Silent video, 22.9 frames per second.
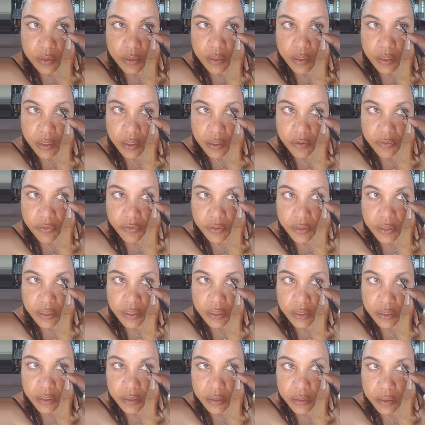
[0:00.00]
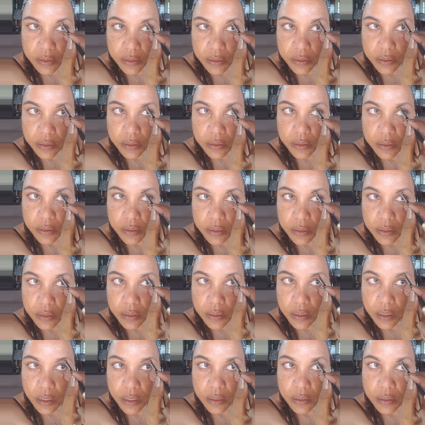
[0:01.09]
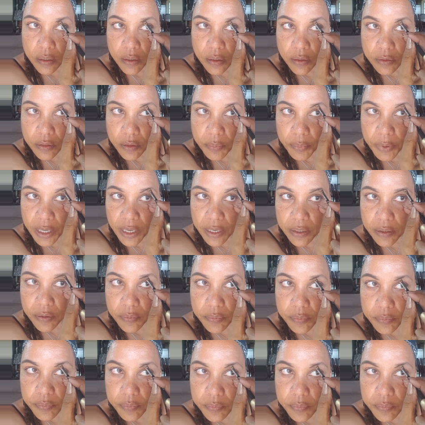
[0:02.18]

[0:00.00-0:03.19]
Carefully along the bottom.